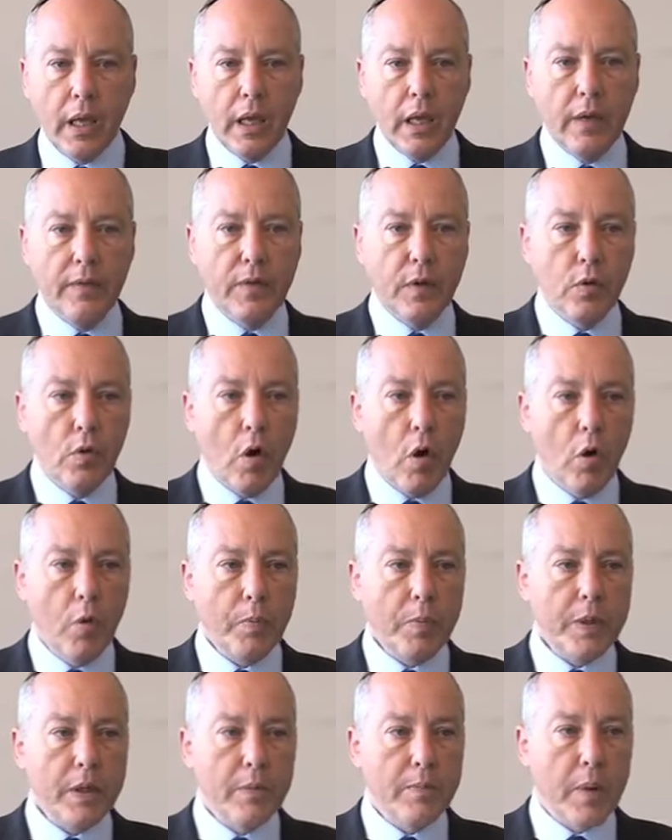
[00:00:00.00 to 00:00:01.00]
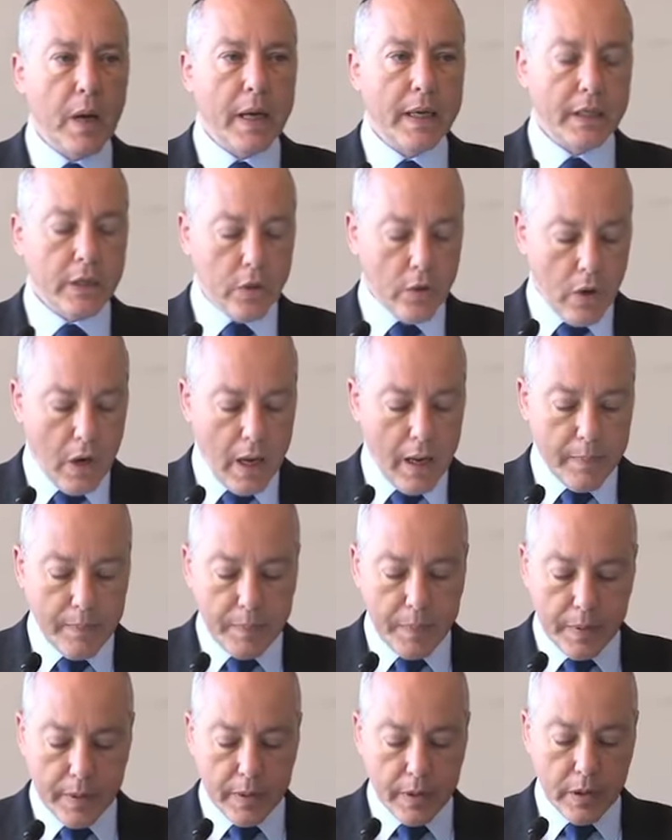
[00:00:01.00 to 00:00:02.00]
If you open the binder
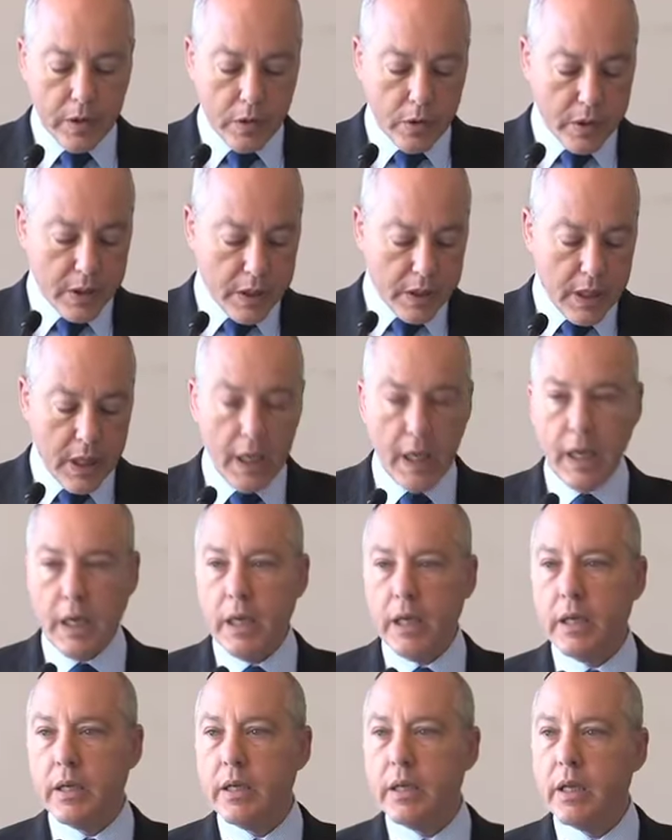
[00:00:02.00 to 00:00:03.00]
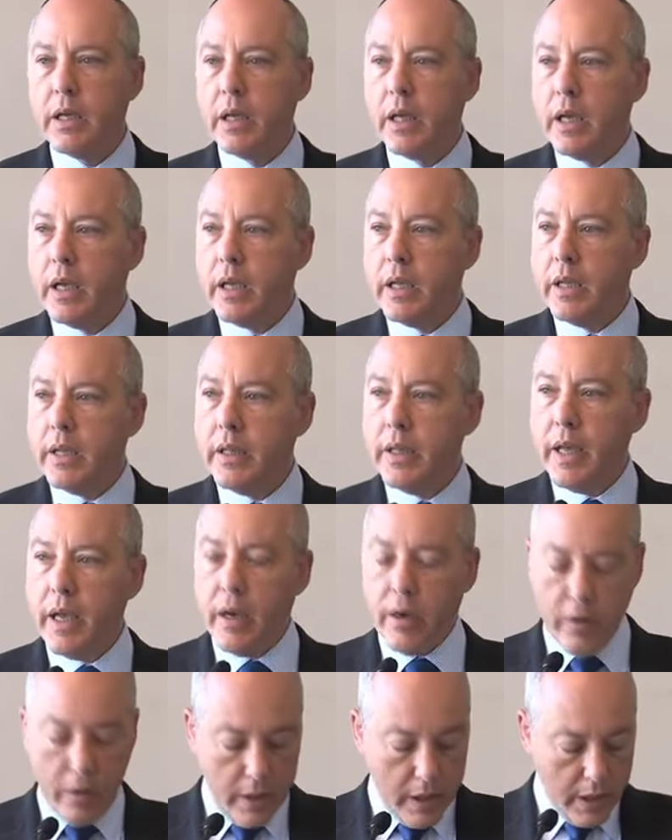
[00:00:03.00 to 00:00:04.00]
up, you'll see
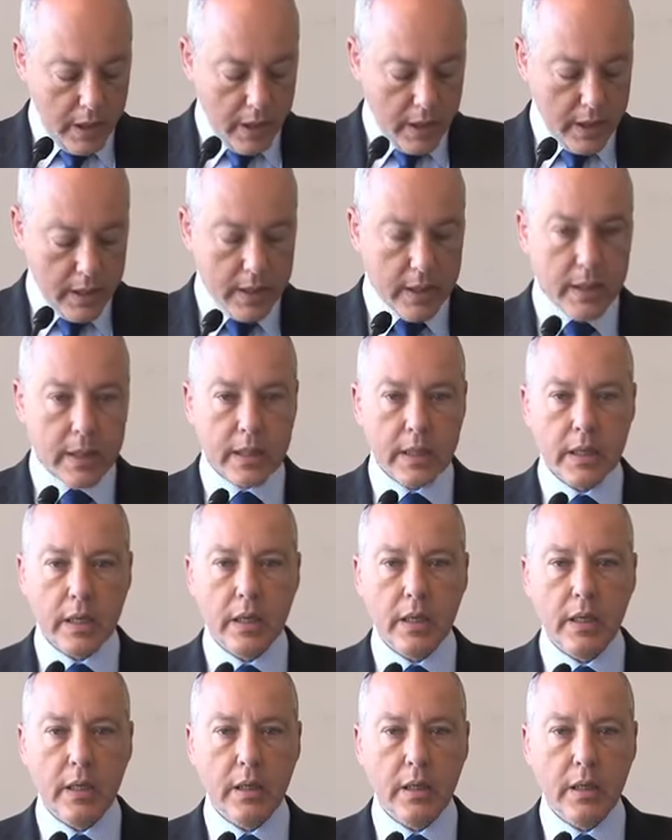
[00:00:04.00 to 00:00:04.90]
there is